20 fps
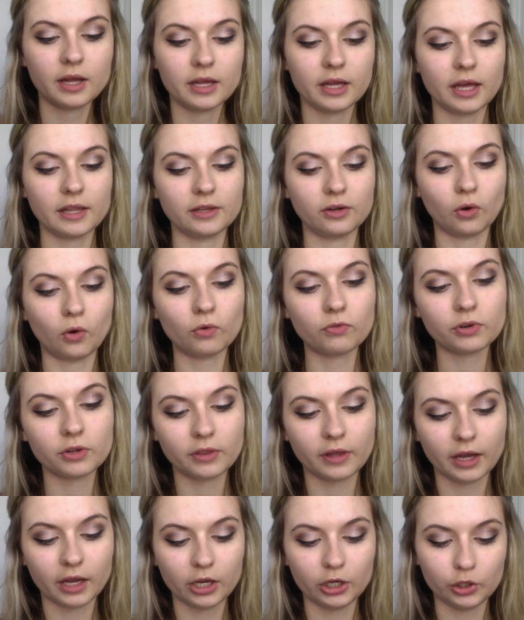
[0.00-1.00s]
And then over
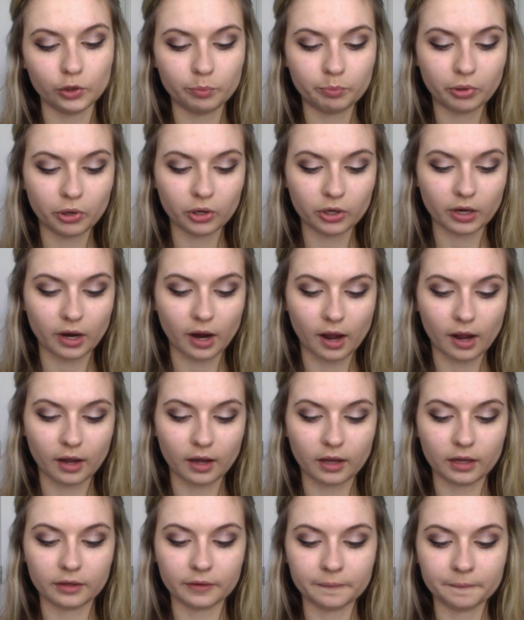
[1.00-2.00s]
that, you put
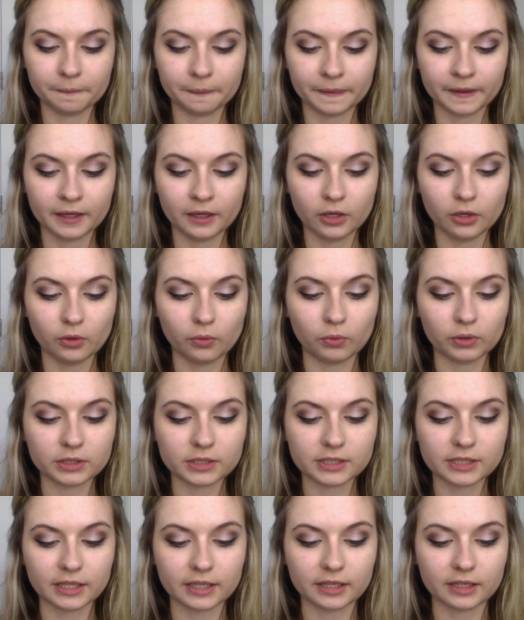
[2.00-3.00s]
on what
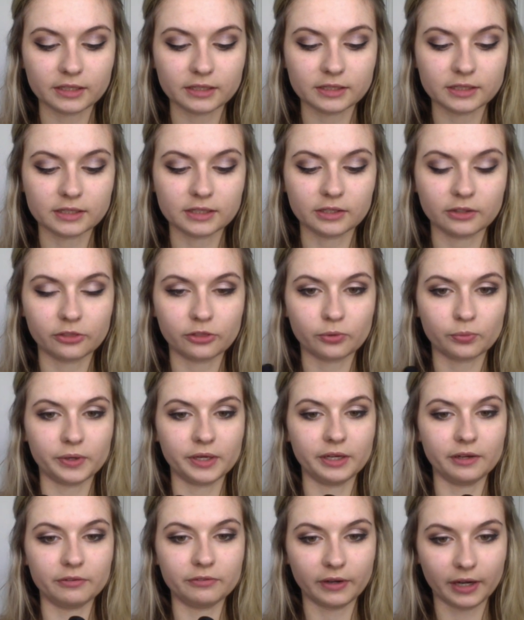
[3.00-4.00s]
says the
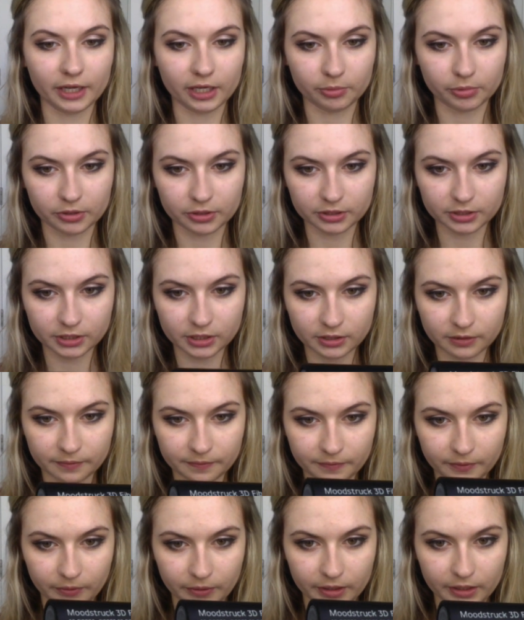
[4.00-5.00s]
3D fibers
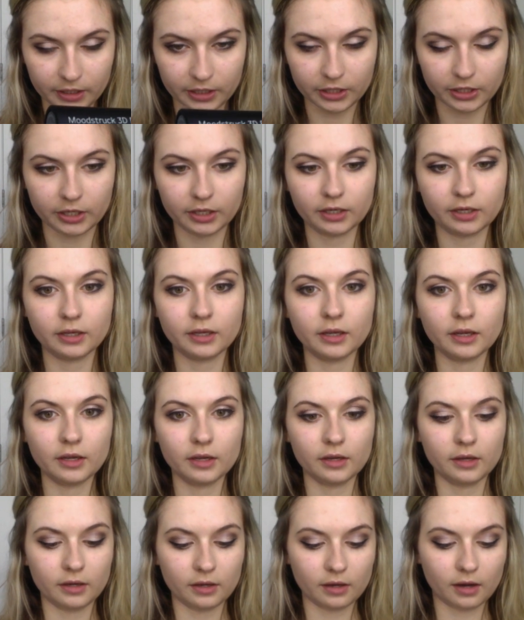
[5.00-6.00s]
right here.
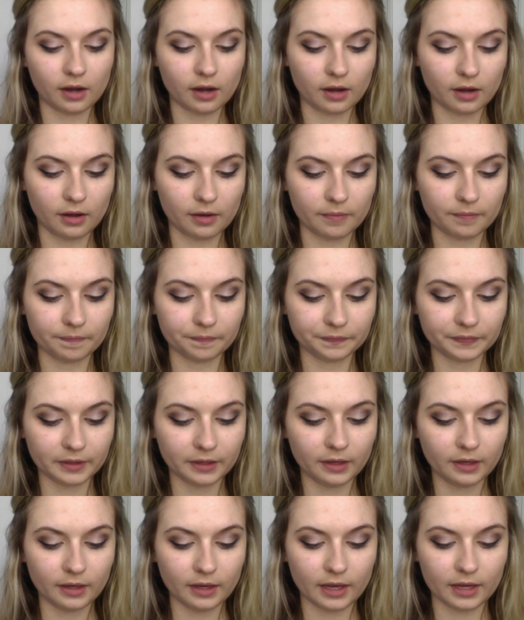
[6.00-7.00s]
And
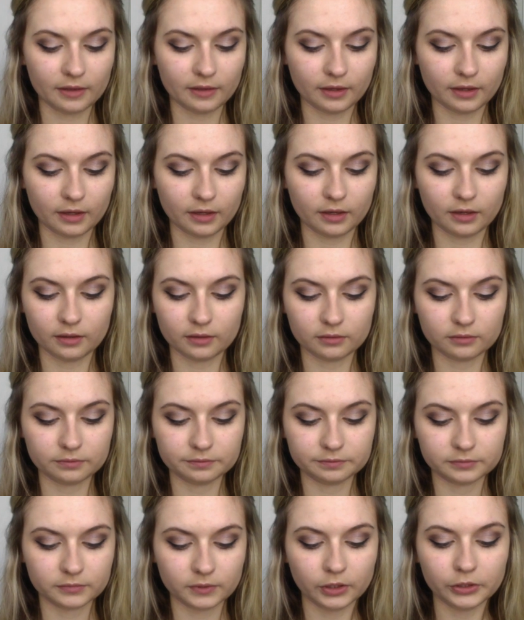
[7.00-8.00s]
then
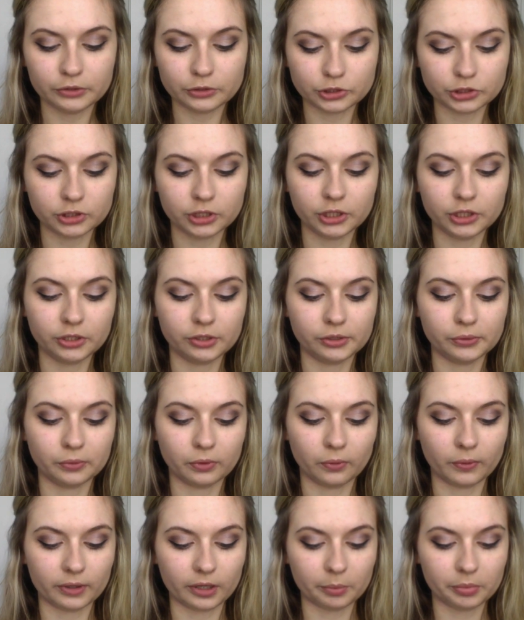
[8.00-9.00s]
usually you will
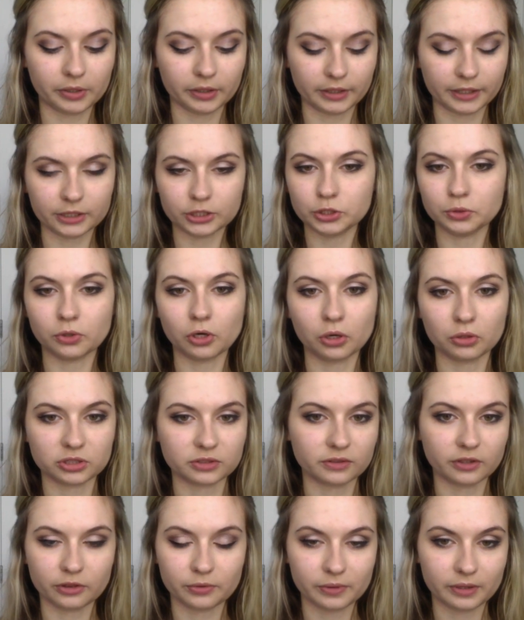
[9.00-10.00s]
want to put on like 2 coats
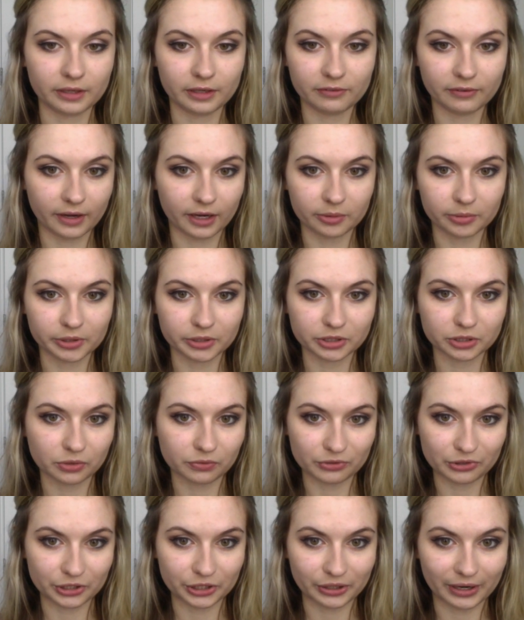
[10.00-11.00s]
of the 3D fibers
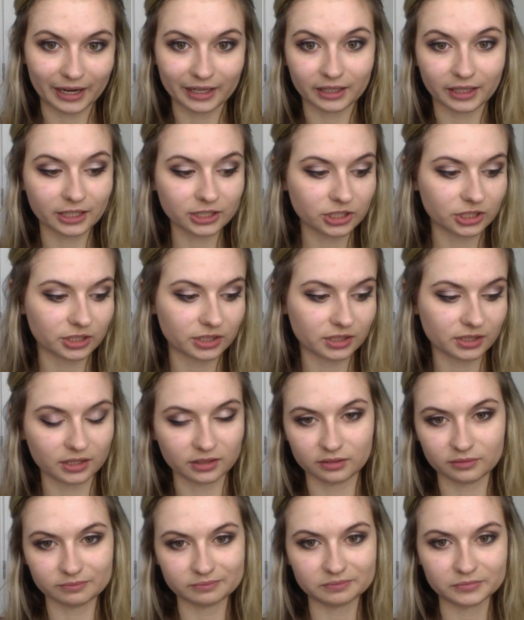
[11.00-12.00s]
over your eyelashes.
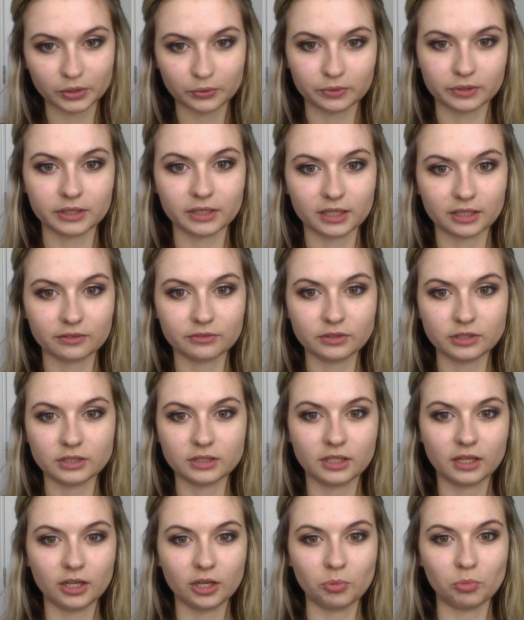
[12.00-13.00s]
Then it really gives
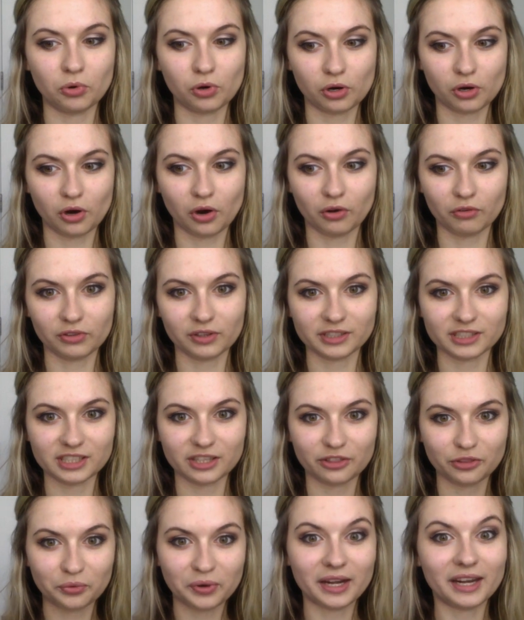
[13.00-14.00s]
more of this
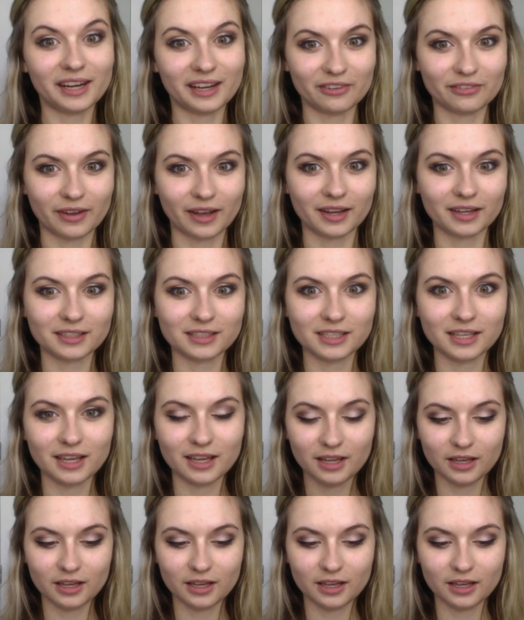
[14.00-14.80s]
3D effect.